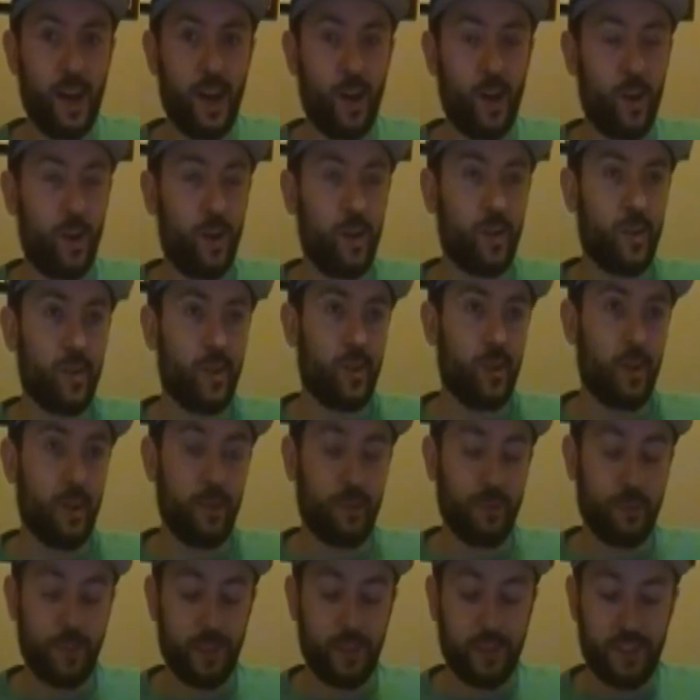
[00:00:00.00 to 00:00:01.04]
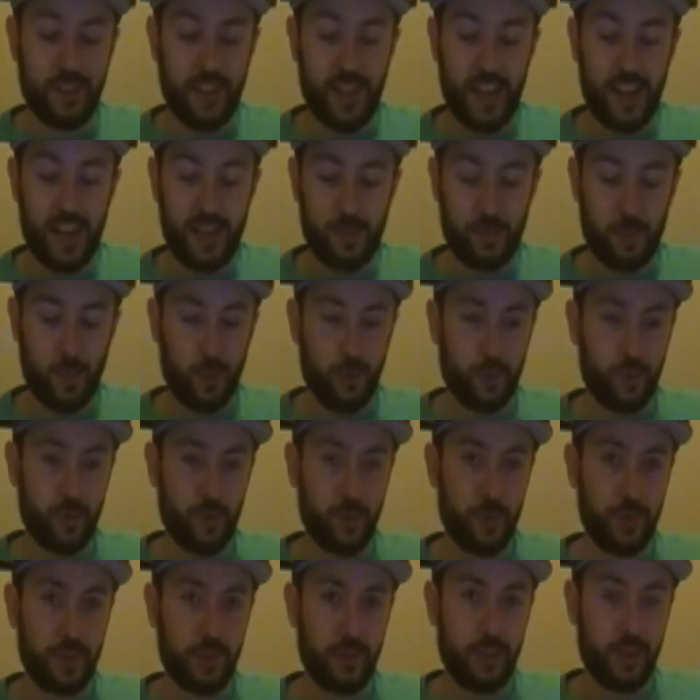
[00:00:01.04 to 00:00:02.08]
all of this guy's
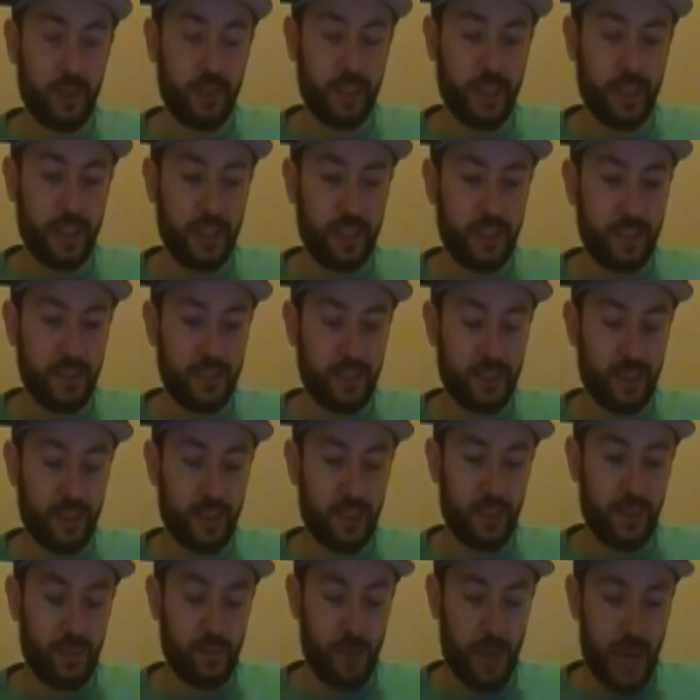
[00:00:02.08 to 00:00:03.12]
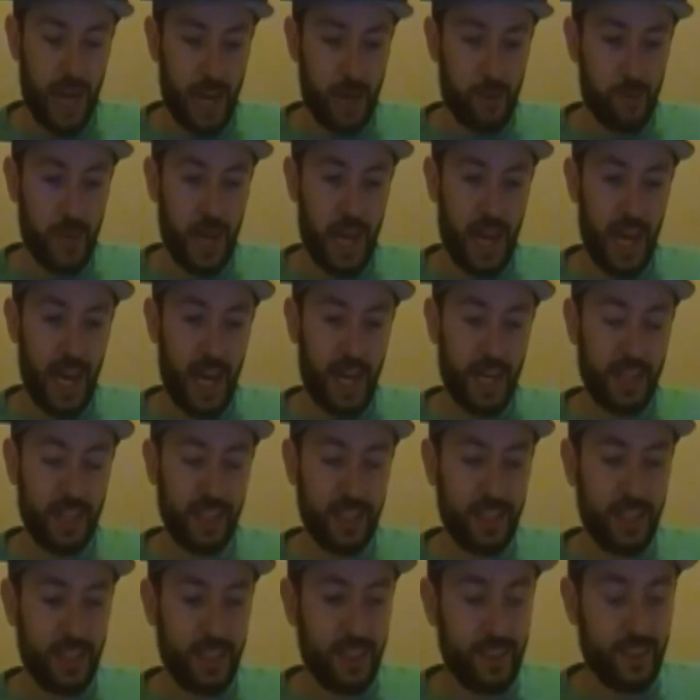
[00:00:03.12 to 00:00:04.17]
personal belongings, like his backpack,
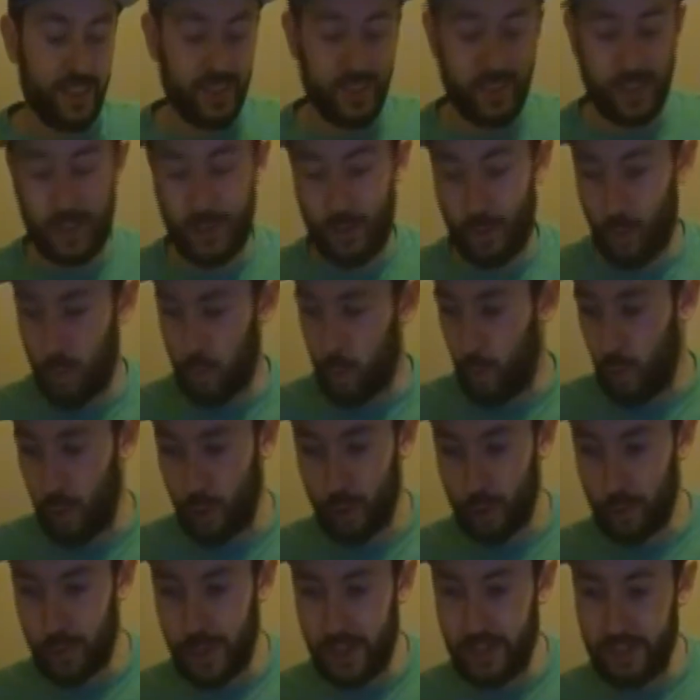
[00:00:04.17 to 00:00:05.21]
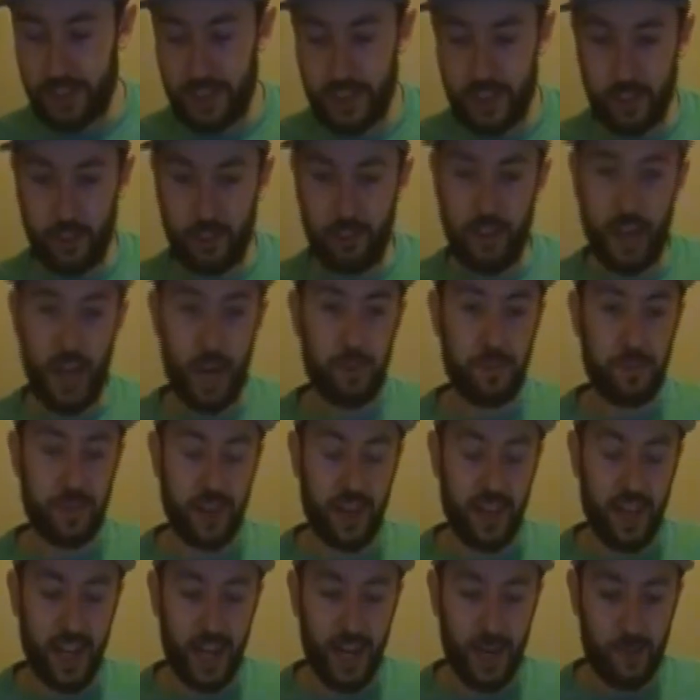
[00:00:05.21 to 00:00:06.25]
just a watermelon, a
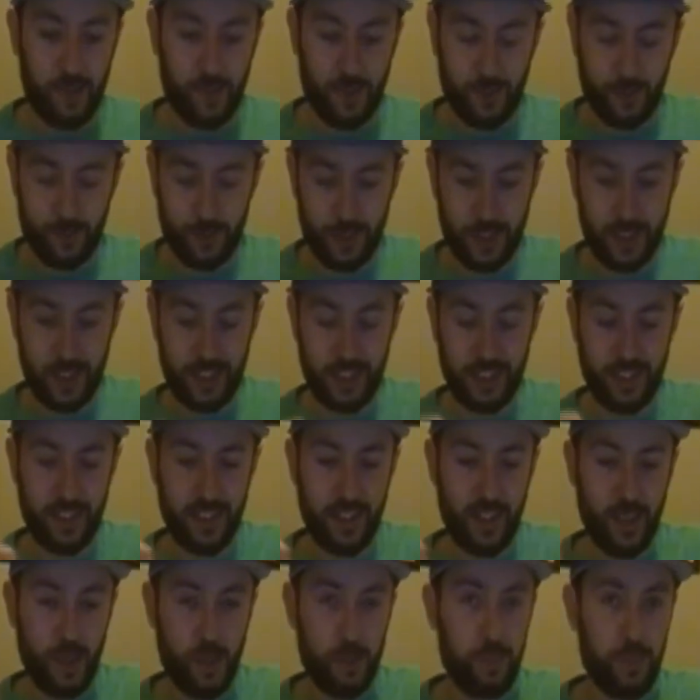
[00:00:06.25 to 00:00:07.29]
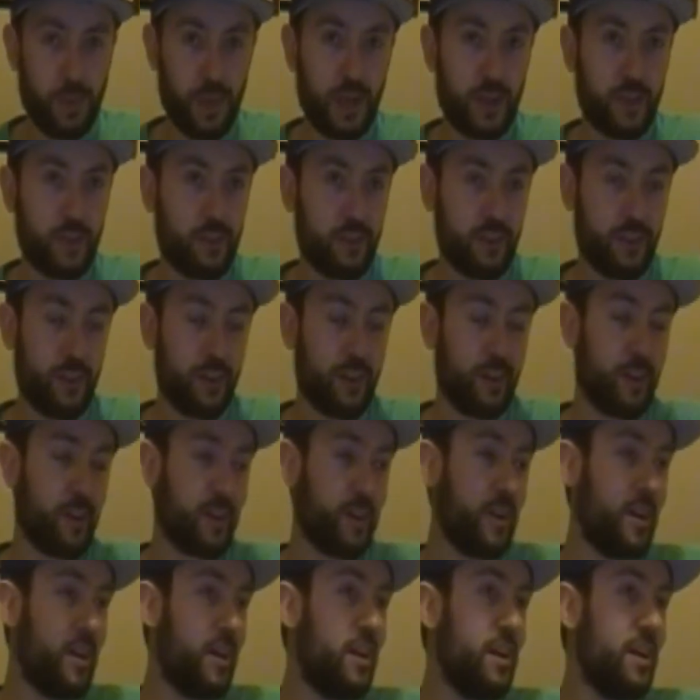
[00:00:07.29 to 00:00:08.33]
laptop, a freaking
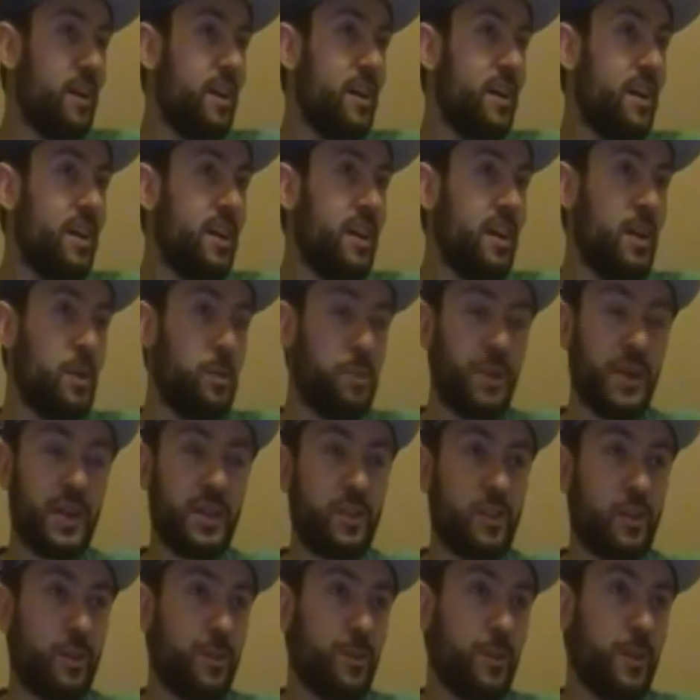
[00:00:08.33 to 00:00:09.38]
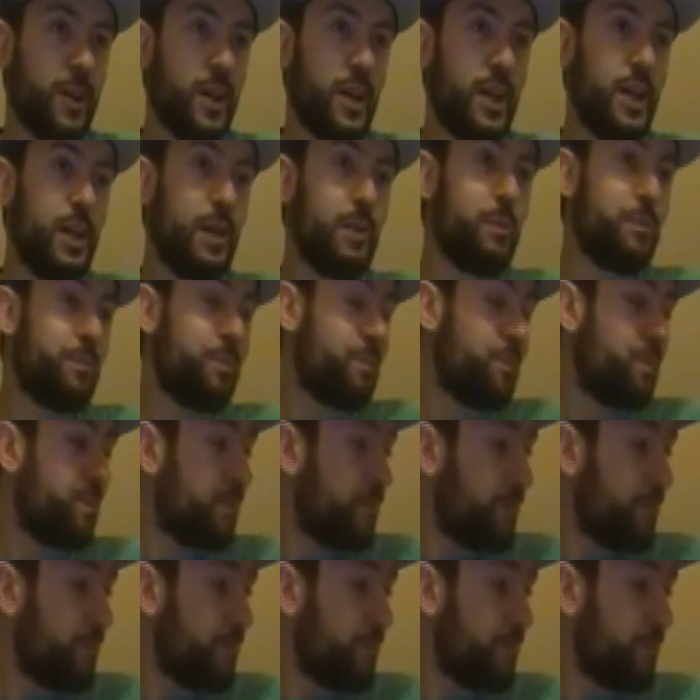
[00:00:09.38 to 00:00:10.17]
picture, and a picture frame,